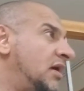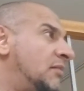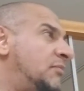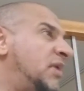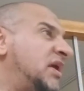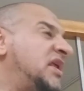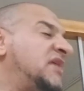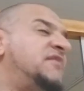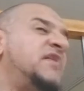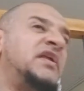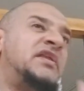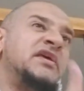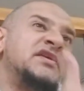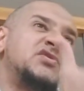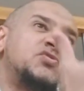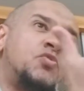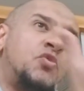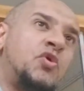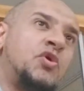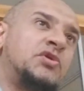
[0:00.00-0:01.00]
But if it
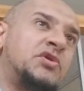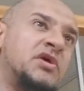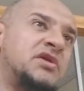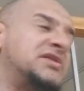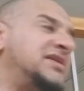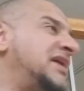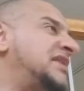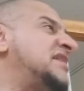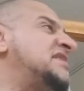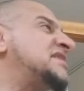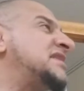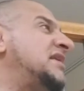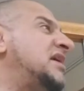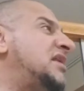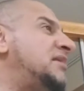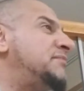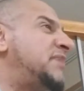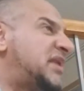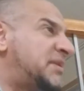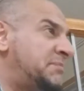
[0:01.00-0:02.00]
is water that is a
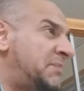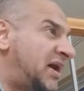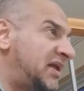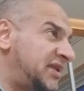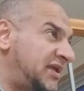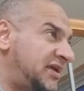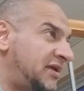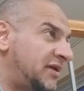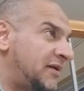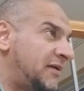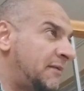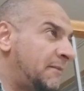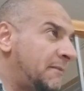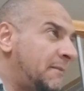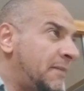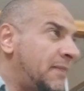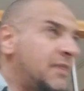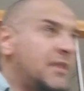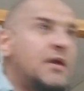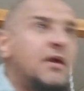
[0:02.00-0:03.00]
little bit muddy,
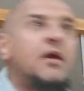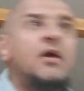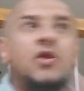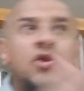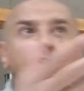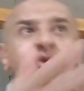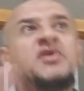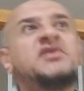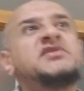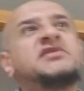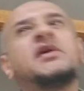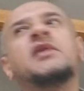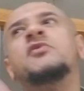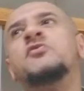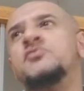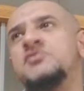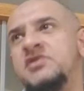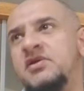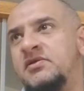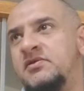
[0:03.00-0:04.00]
you can still
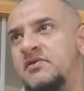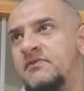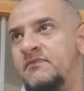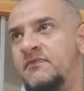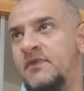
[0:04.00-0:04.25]
use it.